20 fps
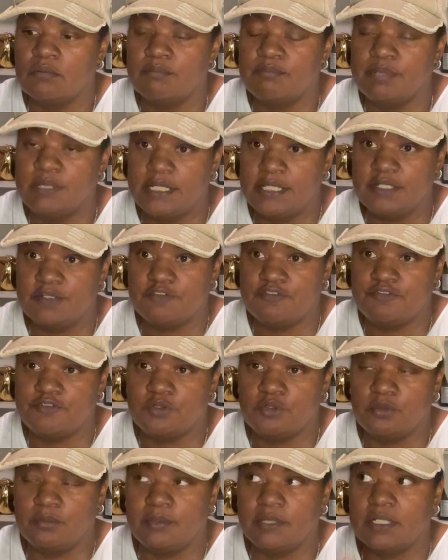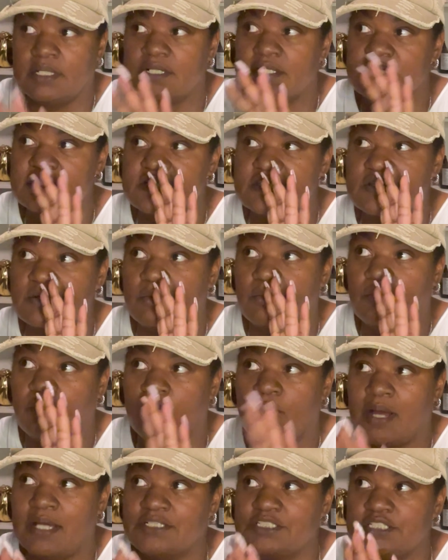plentiful, because
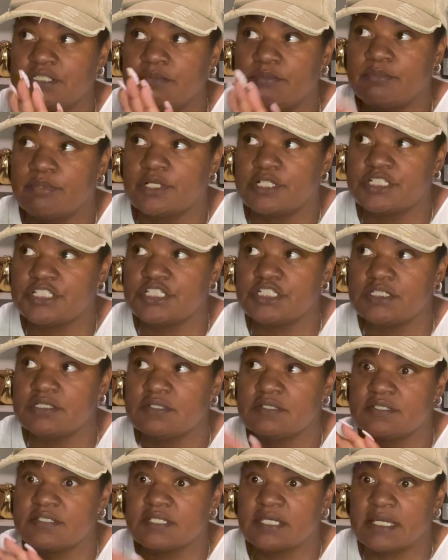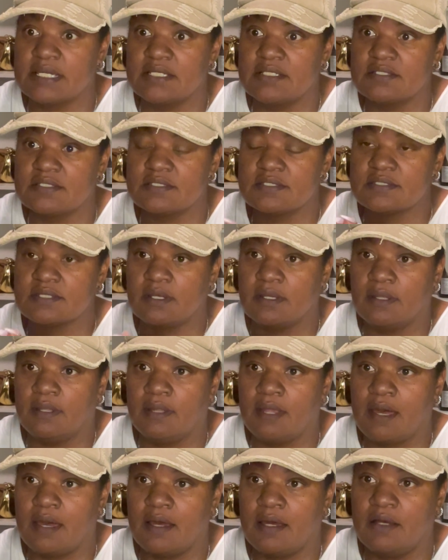washing brushes takes a
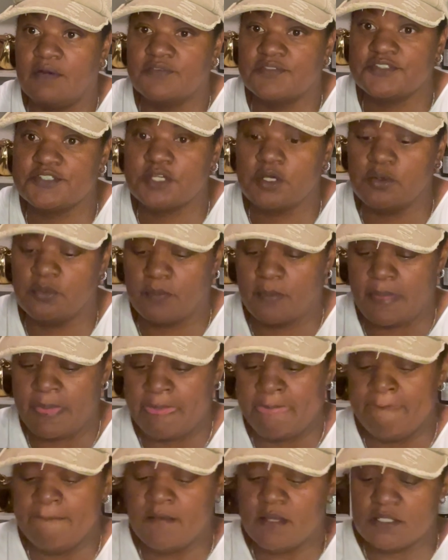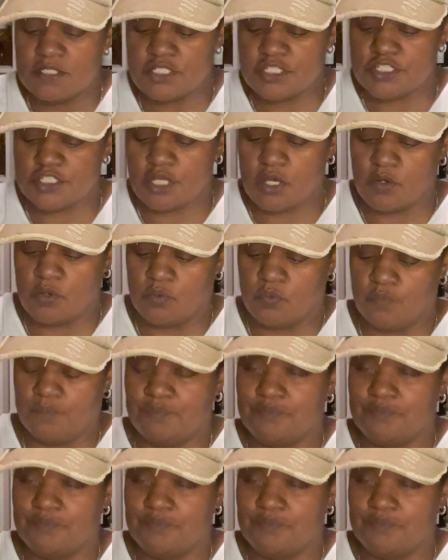lot of soap. So